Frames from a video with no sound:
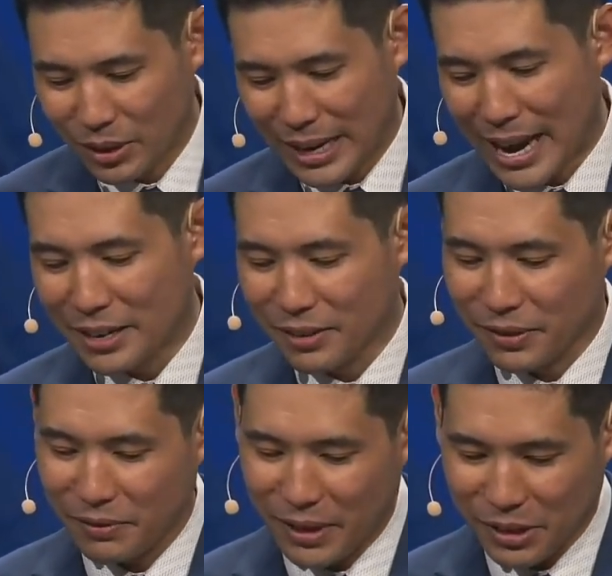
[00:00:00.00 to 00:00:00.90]
you could add
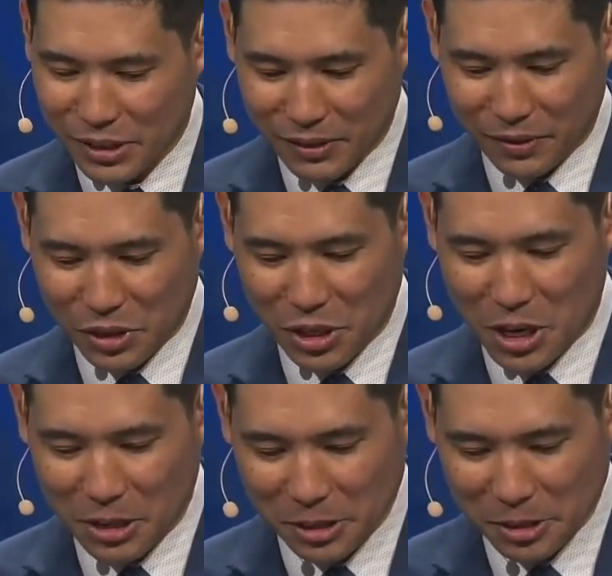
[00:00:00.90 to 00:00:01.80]
different various different
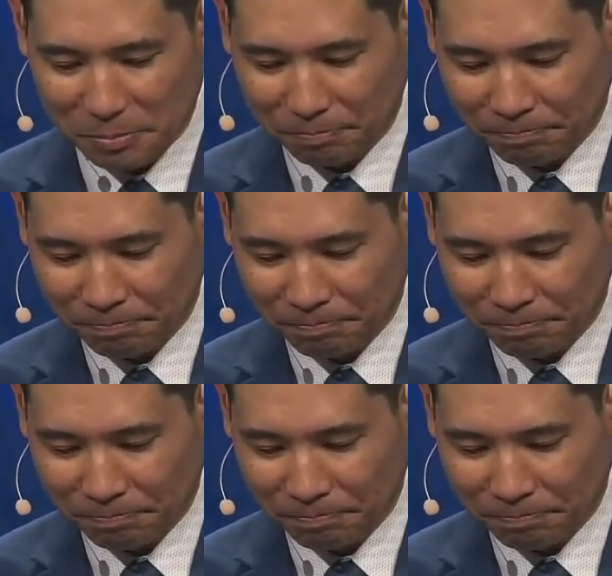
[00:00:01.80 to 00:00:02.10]
songs.